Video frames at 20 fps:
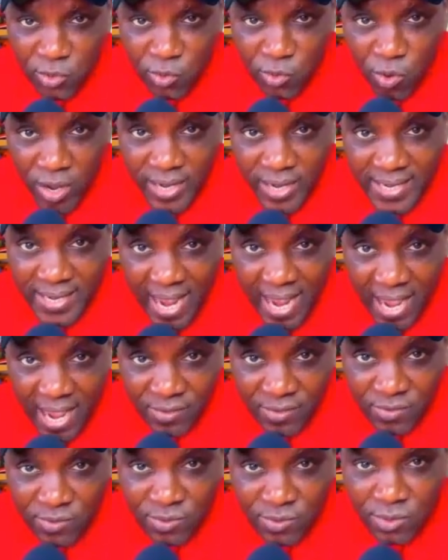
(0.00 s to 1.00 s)
going
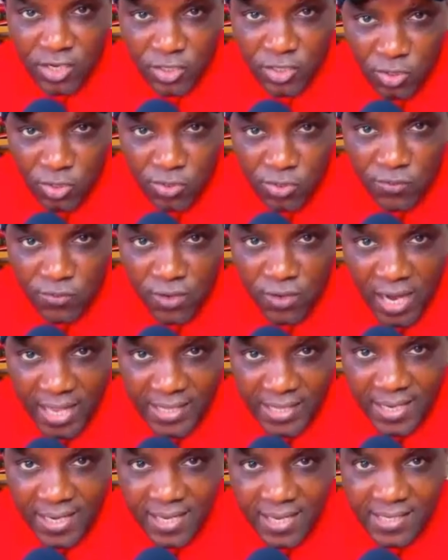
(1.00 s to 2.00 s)
down due to
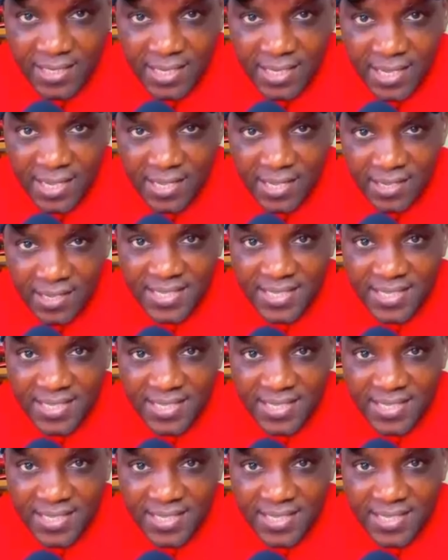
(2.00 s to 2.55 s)
volatility